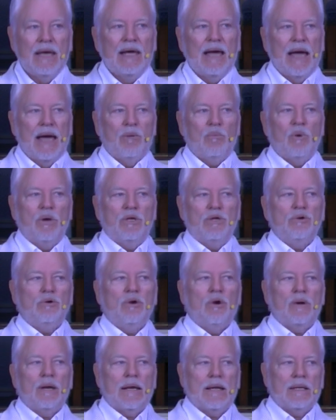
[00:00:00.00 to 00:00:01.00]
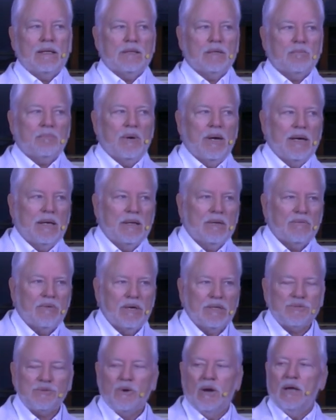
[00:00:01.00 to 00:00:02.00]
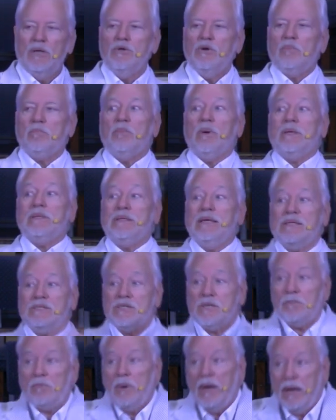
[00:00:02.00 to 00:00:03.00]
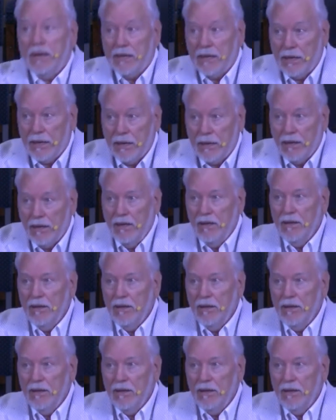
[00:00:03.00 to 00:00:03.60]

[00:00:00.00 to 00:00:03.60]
And when you go down to the pagan restaurant, you're participating